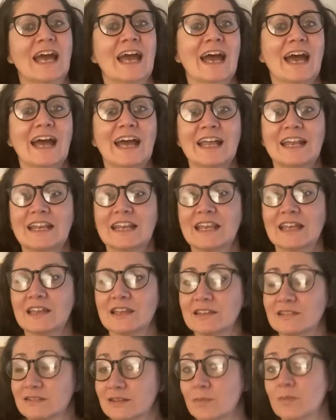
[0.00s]
And
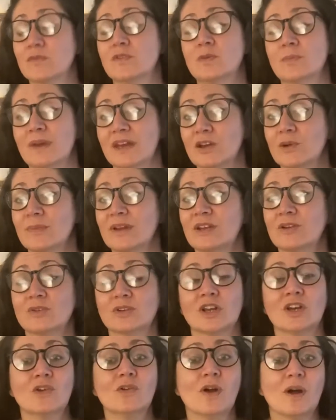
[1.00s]
as some of you may or may not
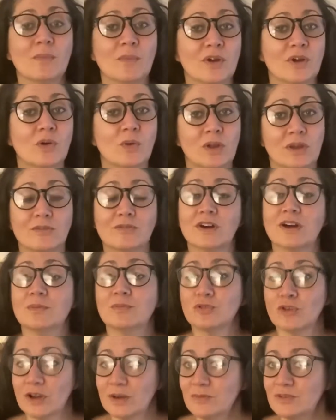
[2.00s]
know, I'm a qualified
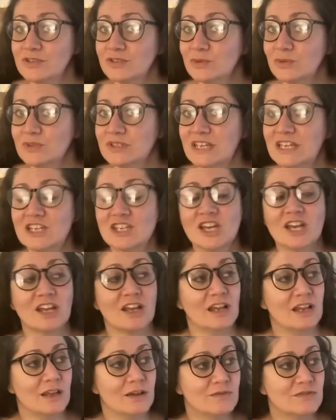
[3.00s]
primary school teacher, and I
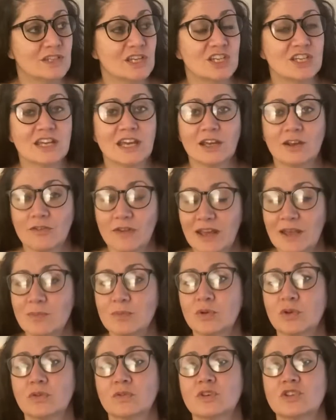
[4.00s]
love to share great
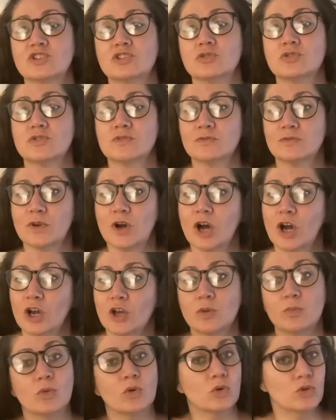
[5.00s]
books for children for
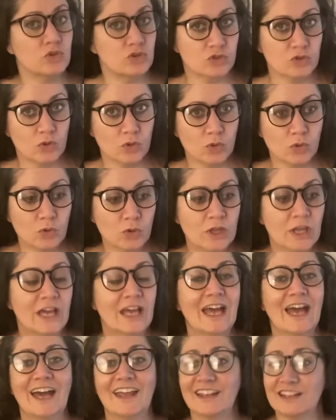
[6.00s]
home or school,
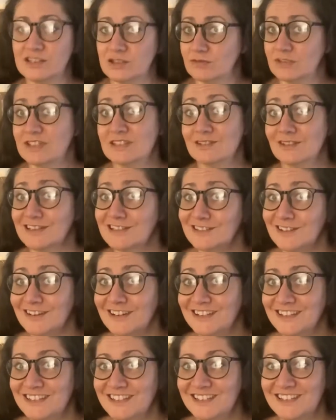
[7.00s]
and that's the reason I
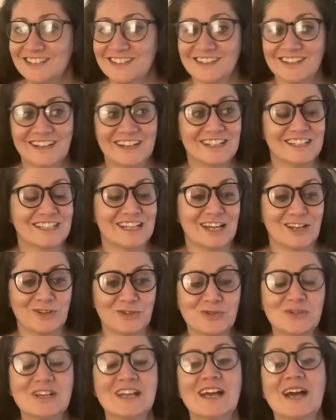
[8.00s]
started this entire
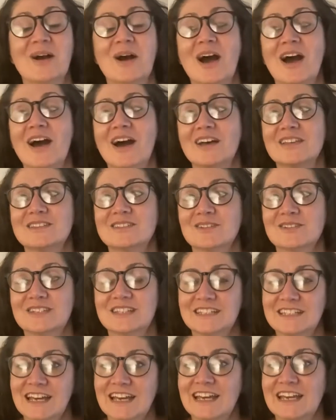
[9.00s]
channel. Uh, so
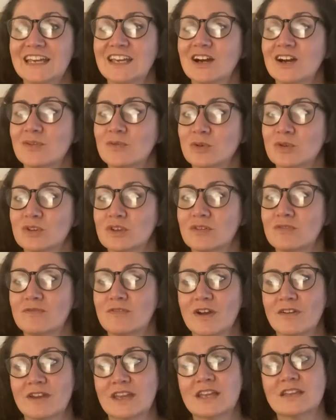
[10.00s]
today, I want a
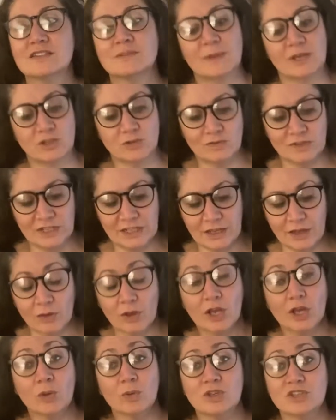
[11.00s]
very special video,
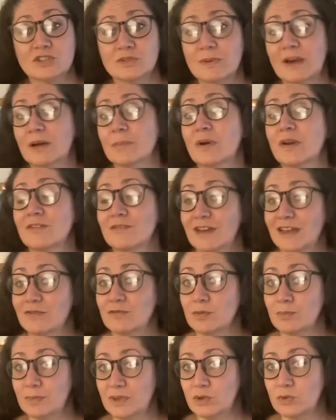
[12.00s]
which is about my
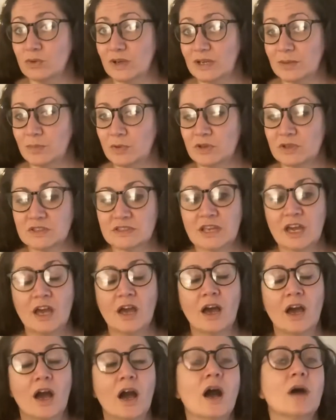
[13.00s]
favourite middle grade books.
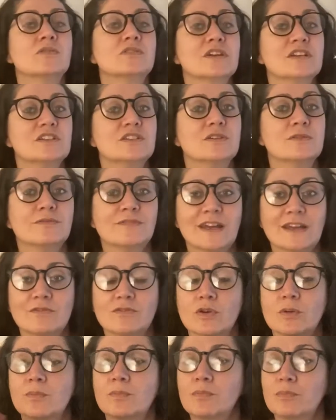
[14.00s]
I was going to do a
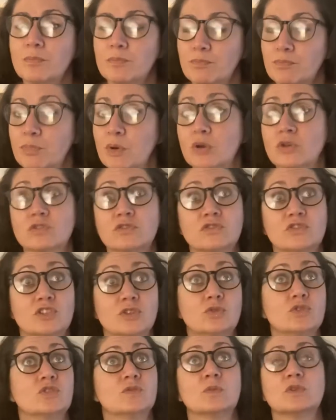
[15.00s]
favourite books,
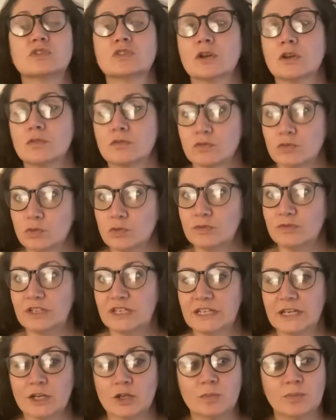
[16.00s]
children's books overall
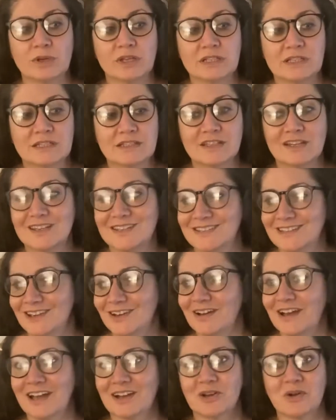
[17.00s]
video, but it turns out
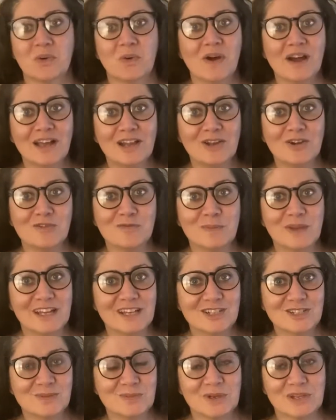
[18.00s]
I had quite a lot of
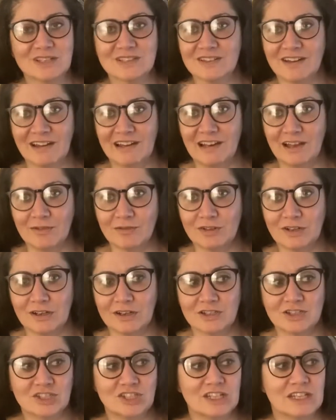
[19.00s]
picture books that I loved
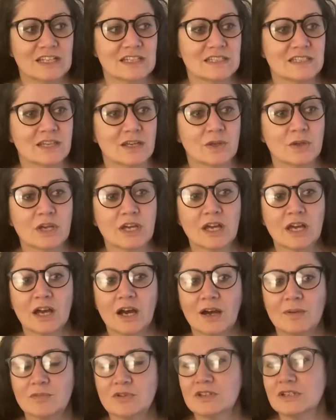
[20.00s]
last year. So
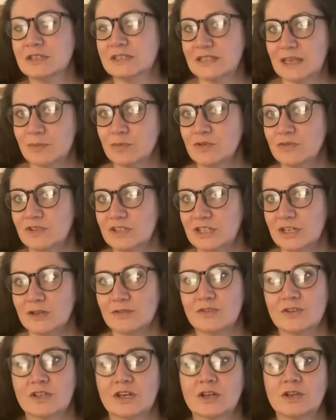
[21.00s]
I'm doing a separate video
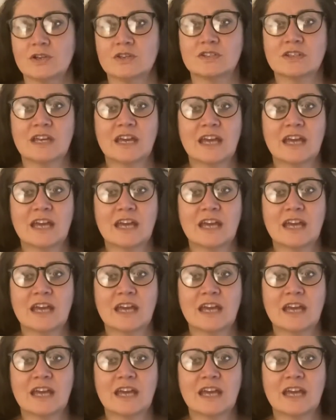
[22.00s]
for those.